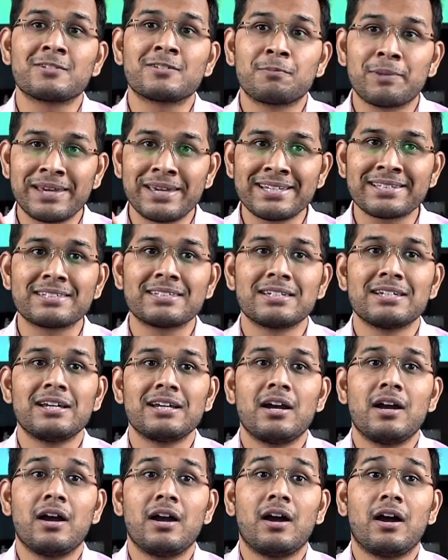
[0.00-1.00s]

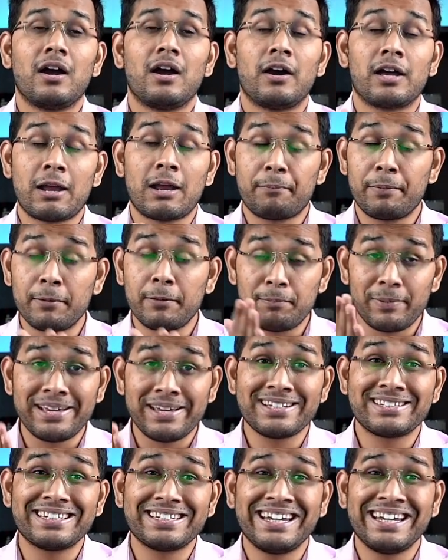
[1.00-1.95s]
pace.